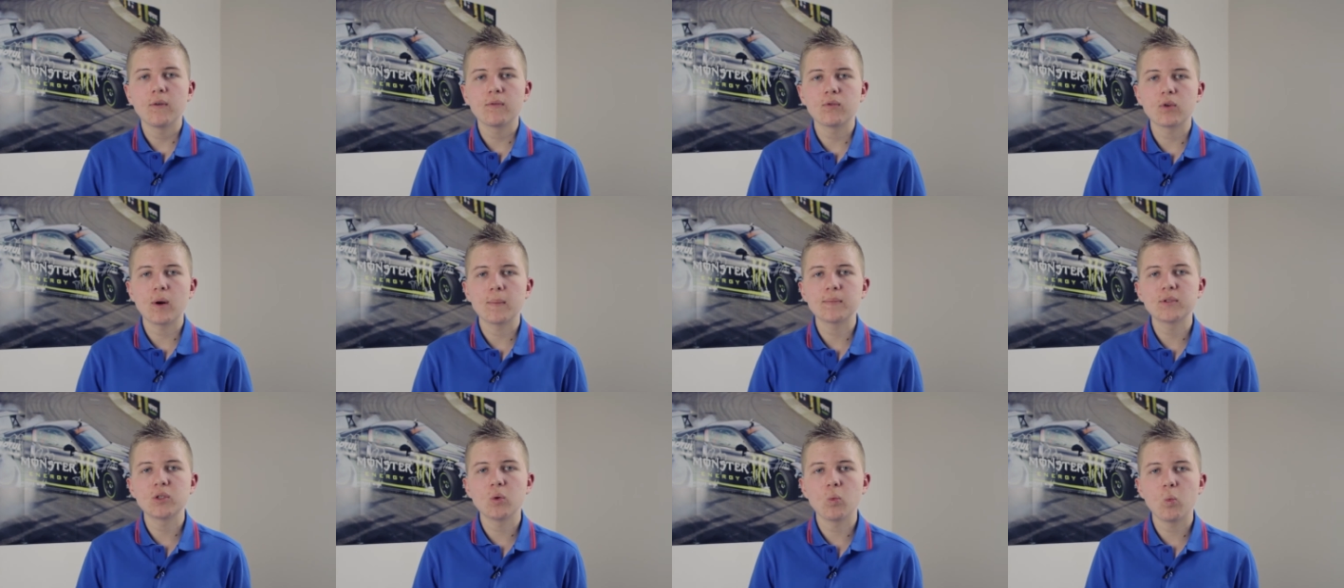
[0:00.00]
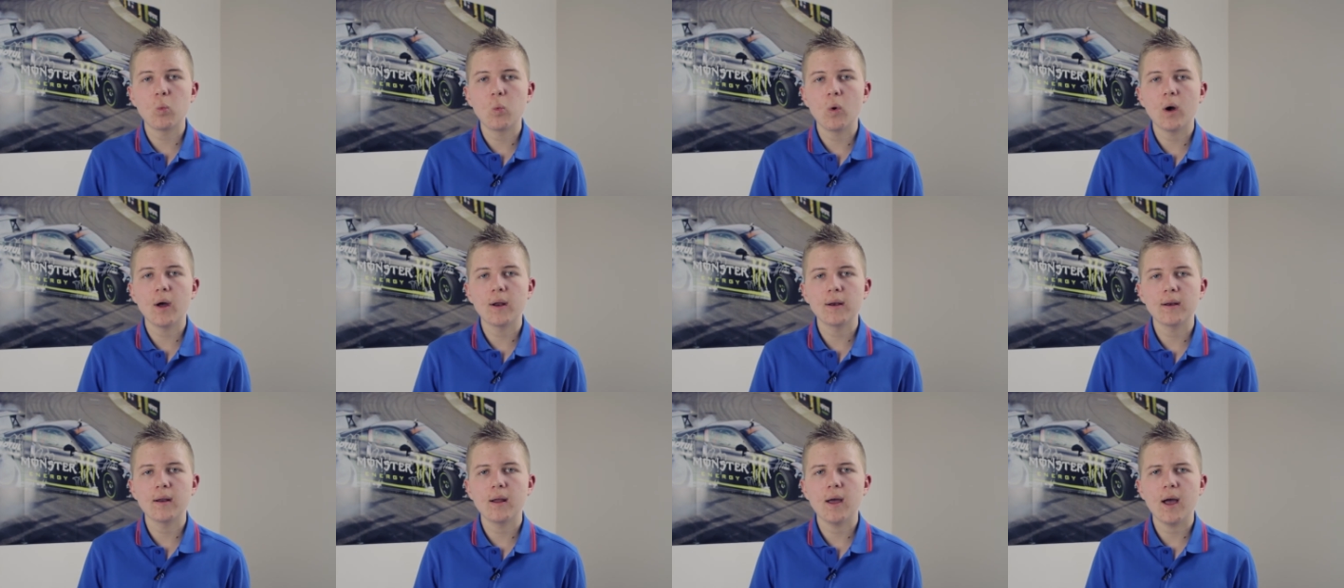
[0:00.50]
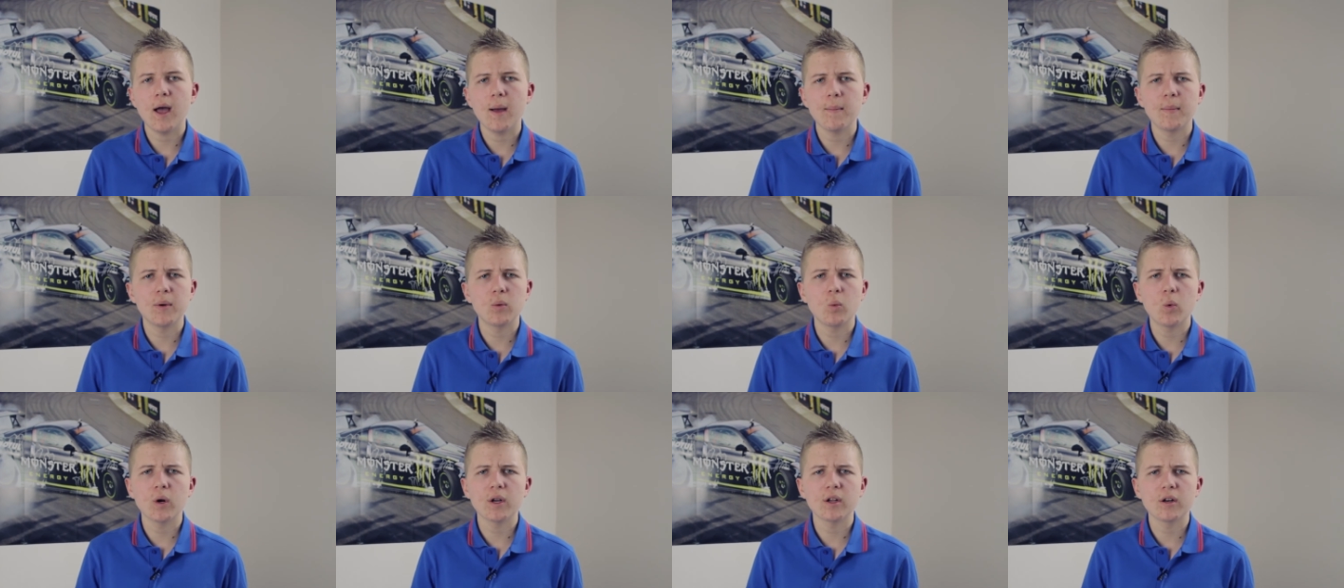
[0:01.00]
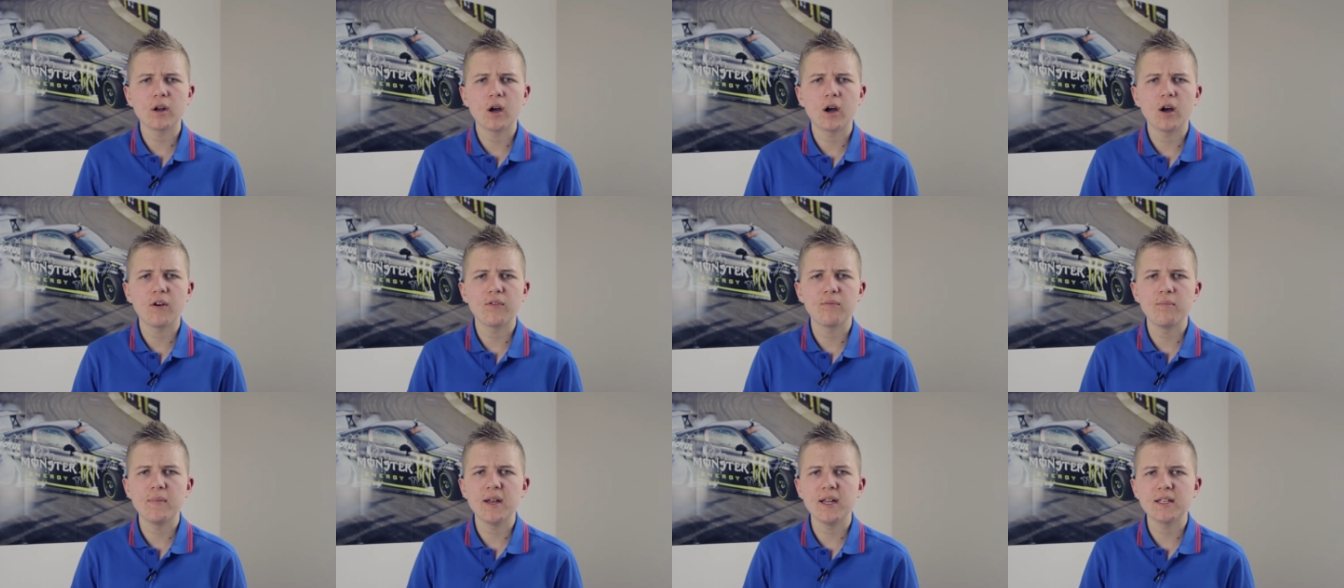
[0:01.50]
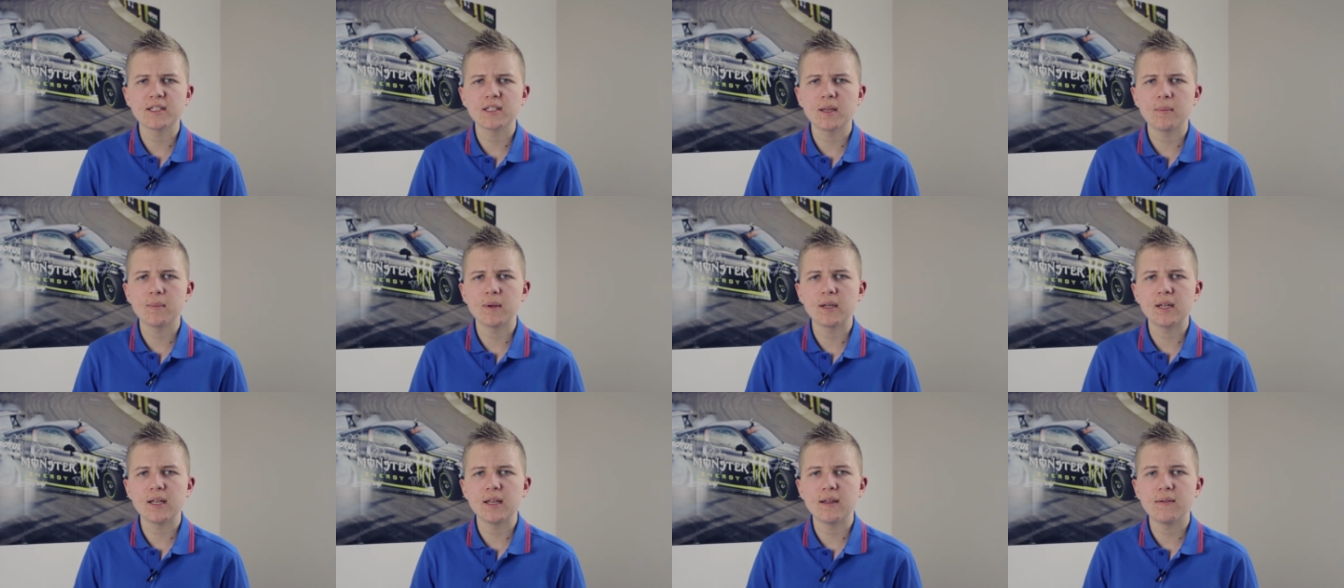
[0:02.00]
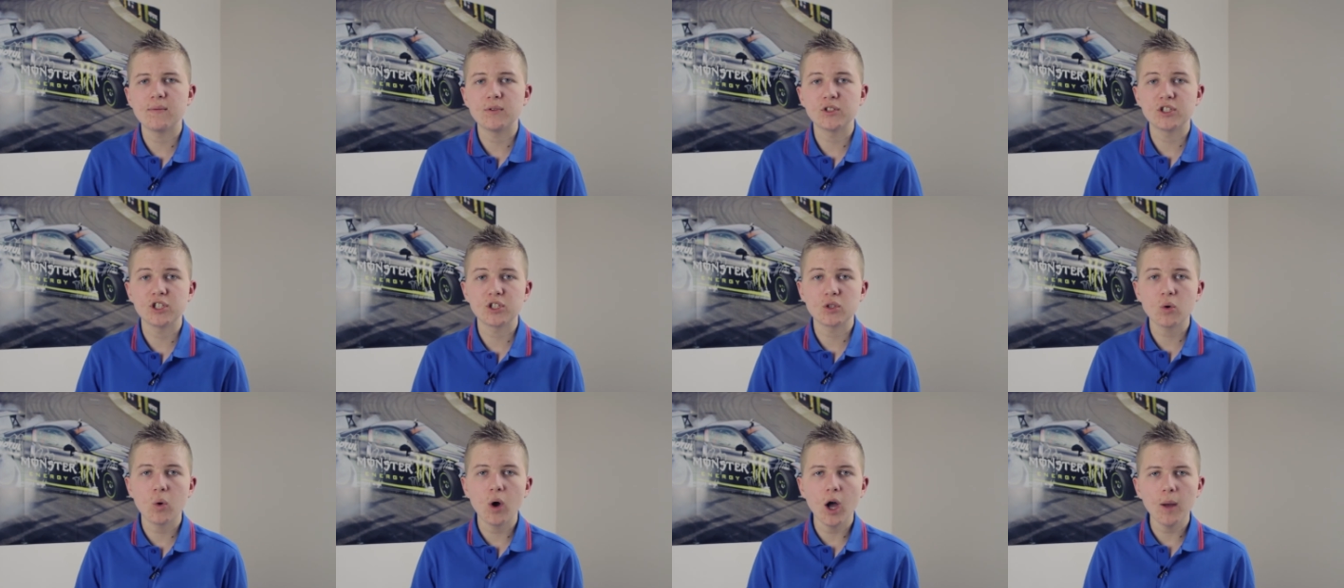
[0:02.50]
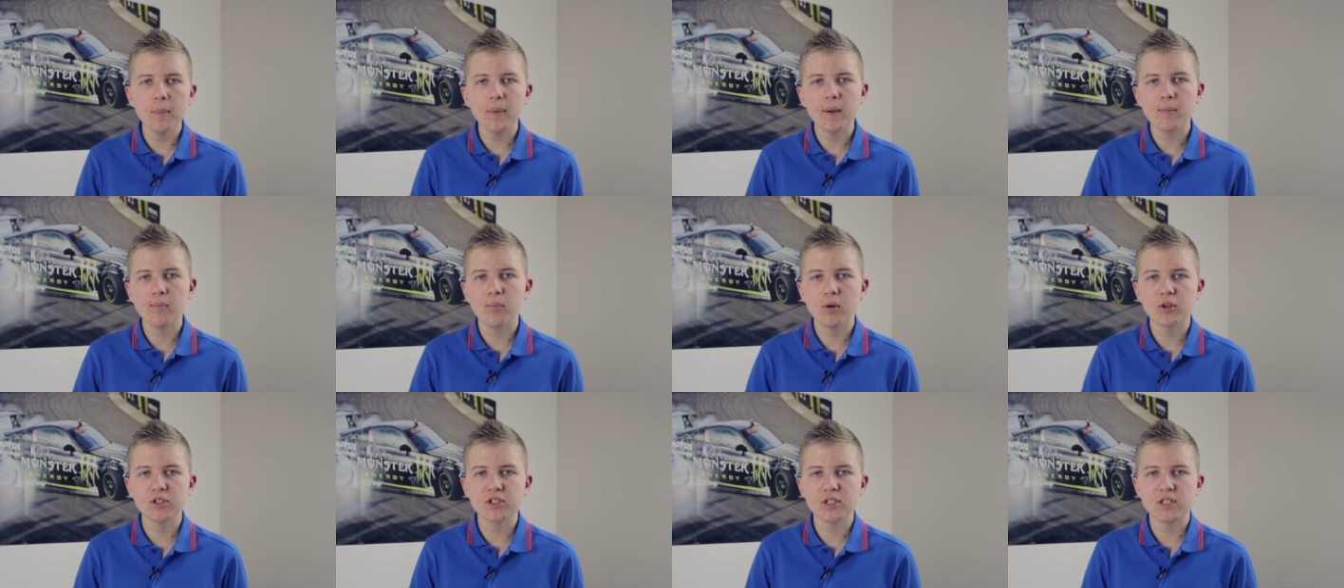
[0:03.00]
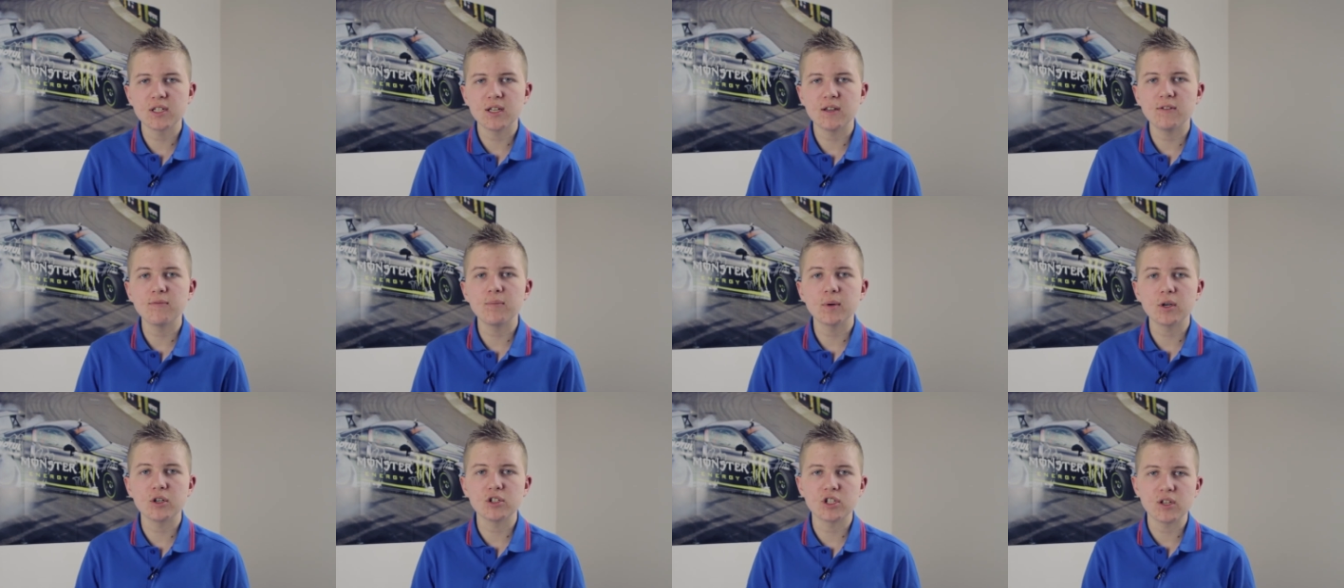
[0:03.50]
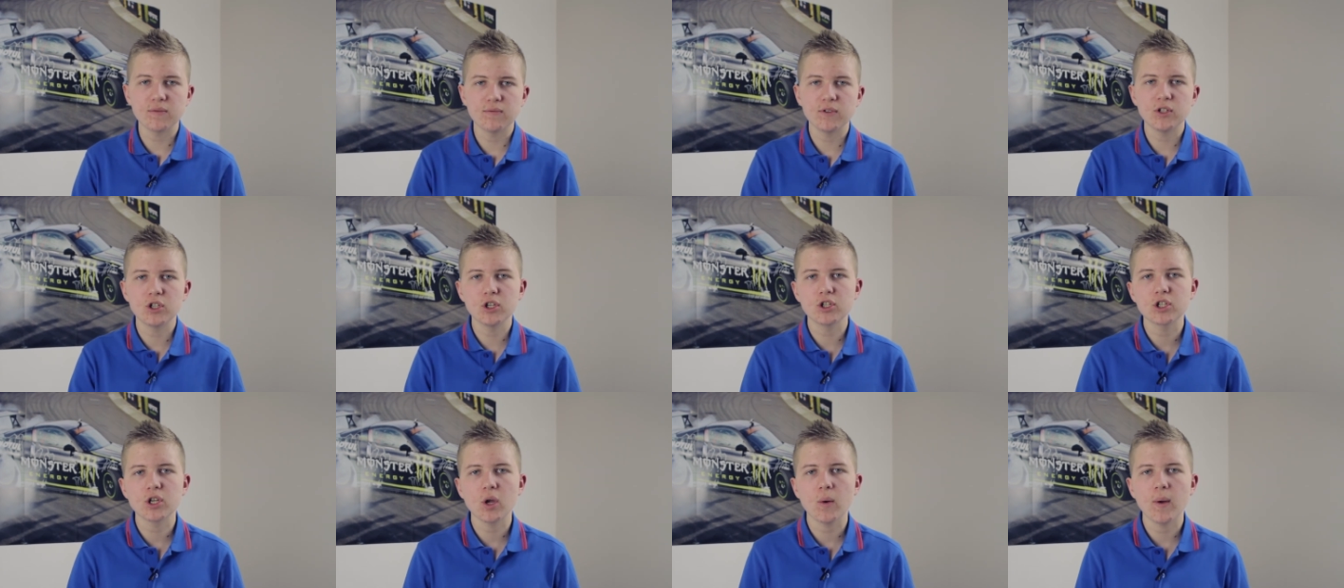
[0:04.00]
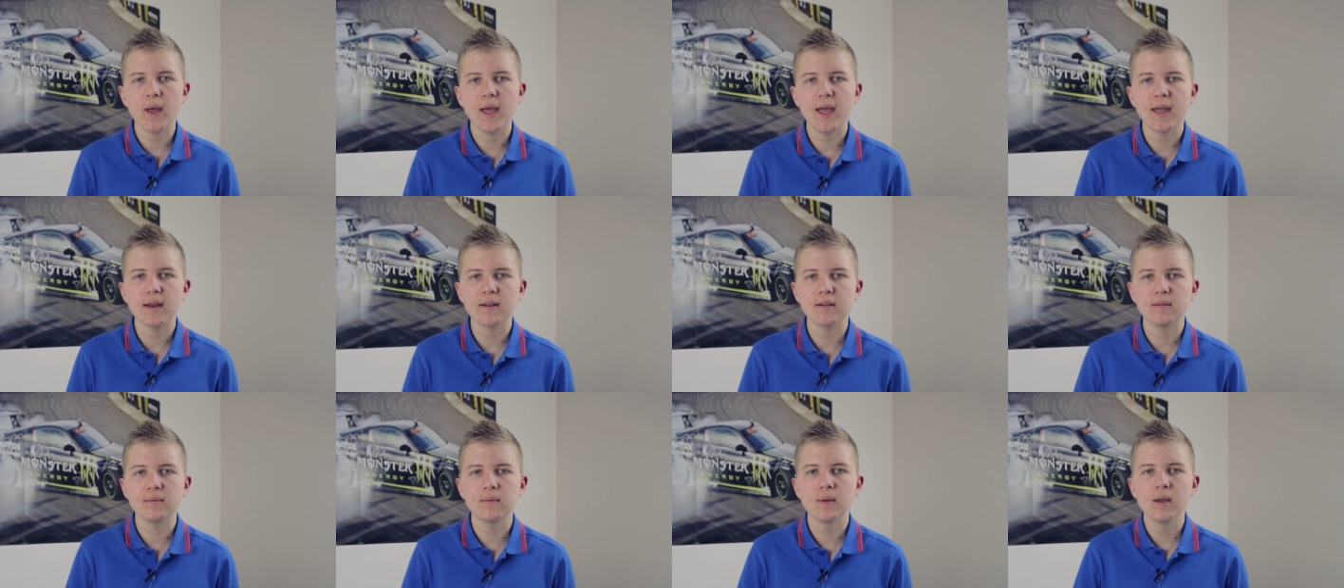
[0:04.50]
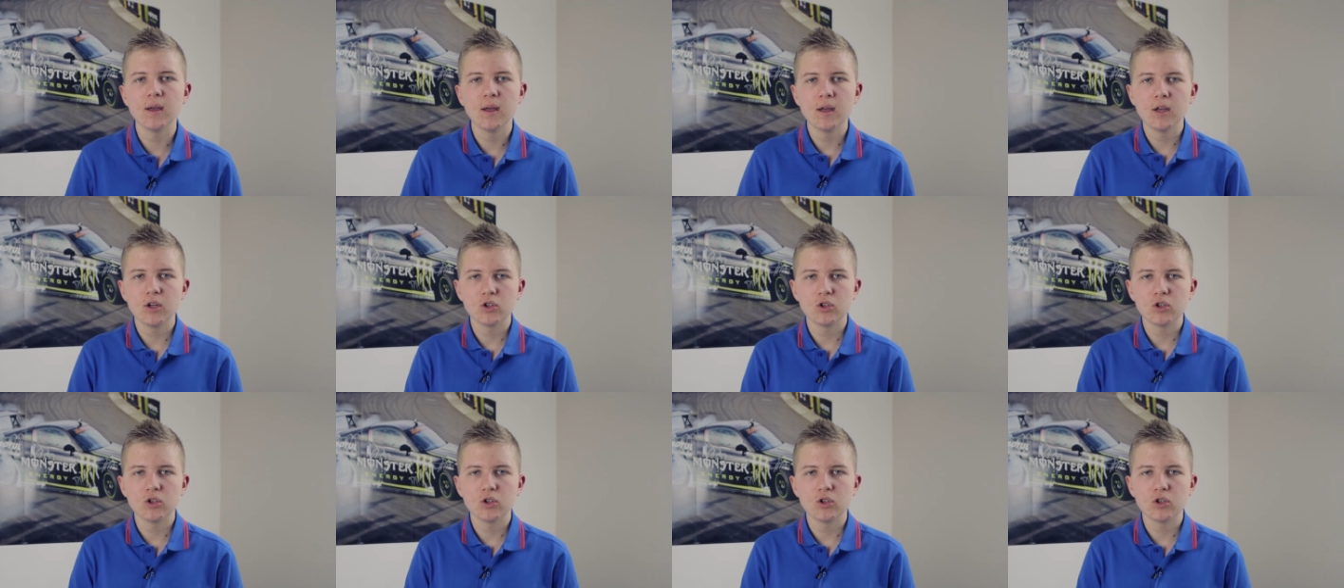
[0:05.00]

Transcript: for up to 1.5 minutes, I believe, which is quite a big positive, because if you just go ahead and